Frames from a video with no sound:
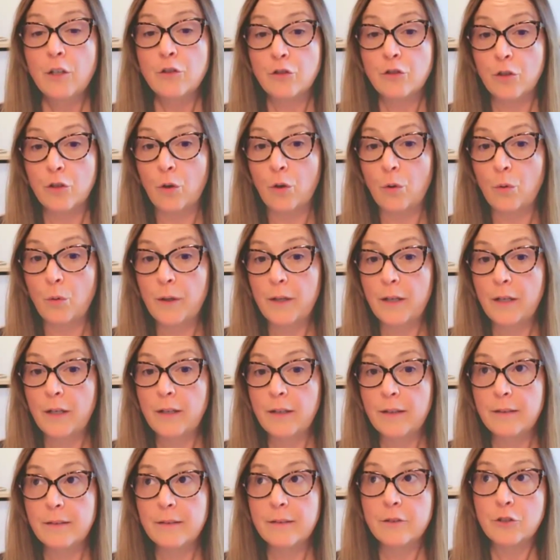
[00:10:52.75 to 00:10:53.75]
So
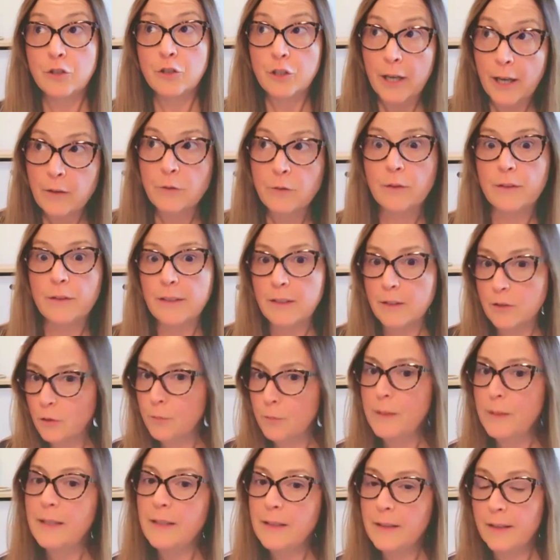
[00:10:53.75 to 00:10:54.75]
generally
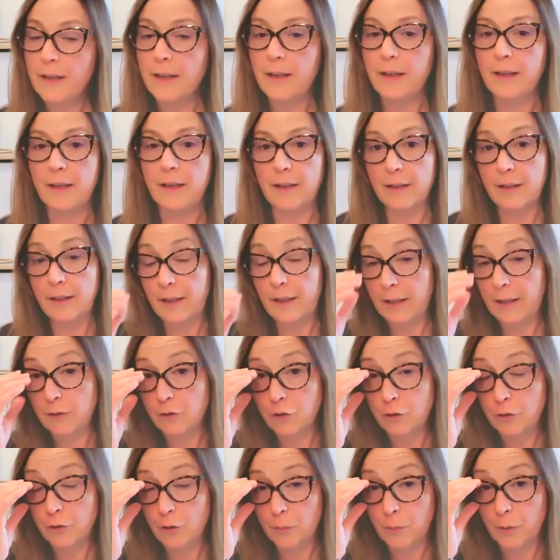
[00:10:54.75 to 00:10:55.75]
speaking,
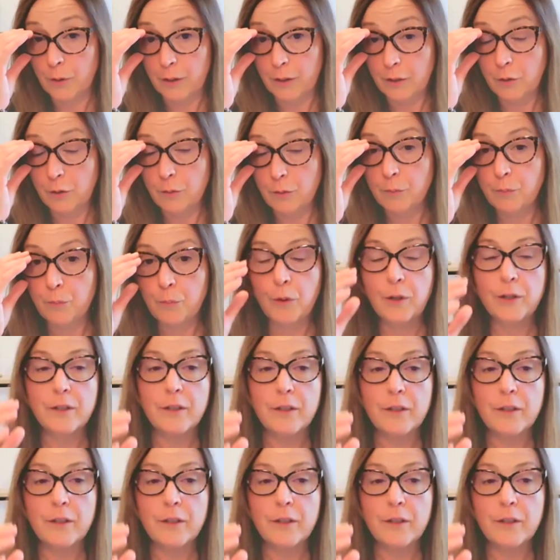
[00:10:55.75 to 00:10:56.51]
in Tutorbird, you